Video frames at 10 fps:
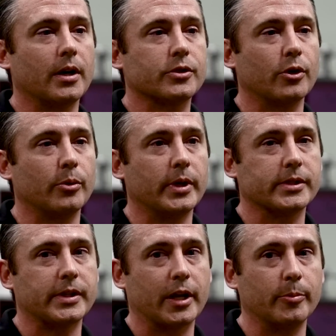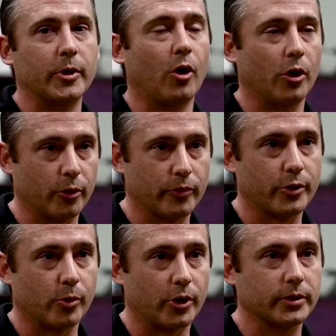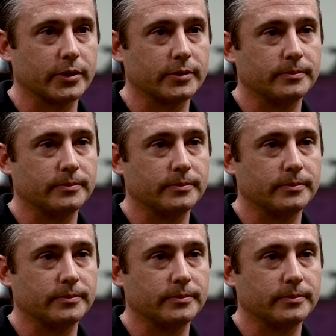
So it's taken me all over the world.